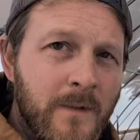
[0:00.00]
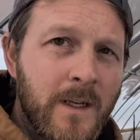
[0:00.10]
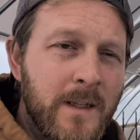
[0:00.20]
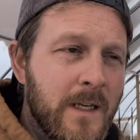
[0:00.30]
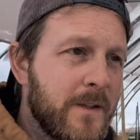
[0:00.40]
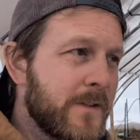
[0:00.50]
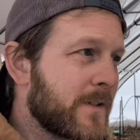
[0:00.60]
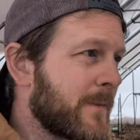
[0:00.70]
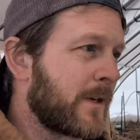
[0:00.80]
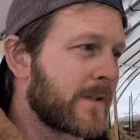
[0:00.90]
and then I'll do
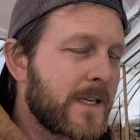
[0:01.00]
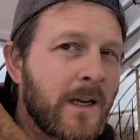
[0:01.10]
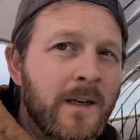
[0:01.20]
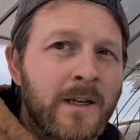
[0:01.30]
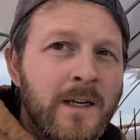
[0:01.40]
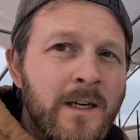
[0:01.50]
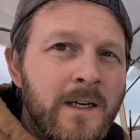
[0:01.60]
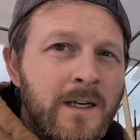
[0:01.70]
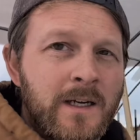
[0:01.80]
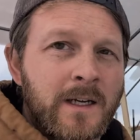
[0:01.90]
some outside
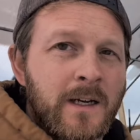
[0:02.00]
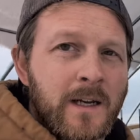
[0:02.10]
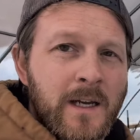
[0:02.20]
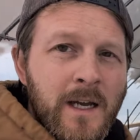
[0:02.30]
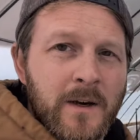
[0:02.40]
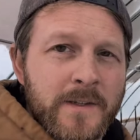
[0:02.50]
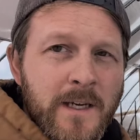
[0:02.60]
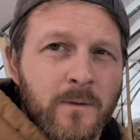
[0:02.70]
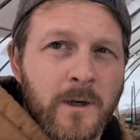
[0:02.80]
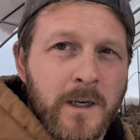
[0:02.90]

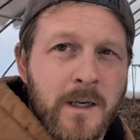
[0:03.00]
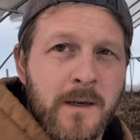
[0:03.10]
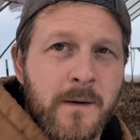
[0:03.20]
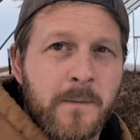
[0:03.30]
work.